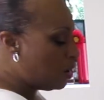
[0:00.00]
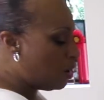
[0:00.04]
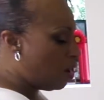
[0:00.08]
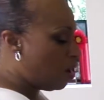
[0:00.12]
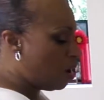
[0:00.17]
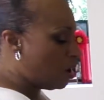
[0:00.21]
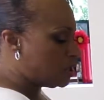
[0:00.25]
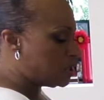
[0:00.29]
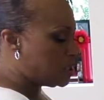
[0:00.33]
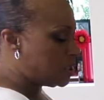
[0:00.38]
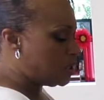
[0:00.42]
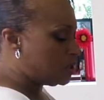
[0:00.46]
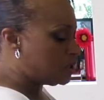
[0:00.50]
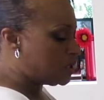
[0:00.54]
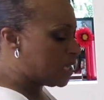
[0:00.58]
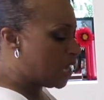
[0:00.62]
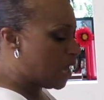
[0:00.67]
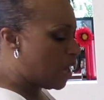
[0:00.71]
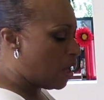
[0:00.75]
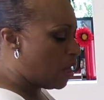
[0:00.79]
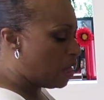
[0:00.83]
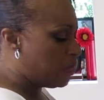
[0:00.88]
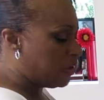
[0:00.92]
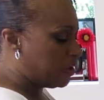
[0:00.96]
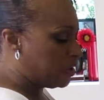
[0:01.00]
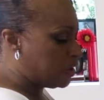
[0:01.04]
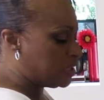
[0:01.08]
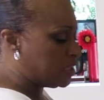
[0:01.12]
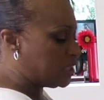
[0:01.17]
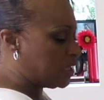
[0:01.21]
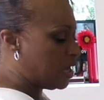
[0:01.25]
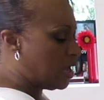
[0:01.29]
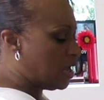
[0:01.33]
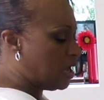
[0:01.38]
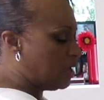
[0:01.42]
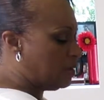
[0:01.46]
also tell they're
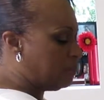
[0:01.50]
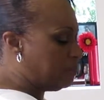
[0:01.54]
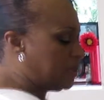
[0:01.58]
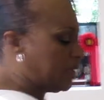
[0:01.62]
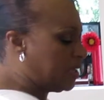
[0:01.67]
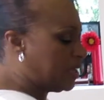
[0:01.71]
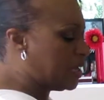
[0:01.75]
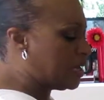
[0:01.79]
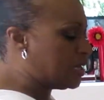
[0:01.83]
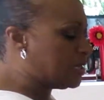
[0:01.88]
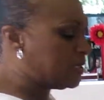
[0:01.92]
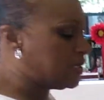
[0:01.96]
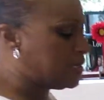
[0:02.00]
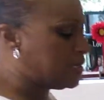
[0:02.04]
done because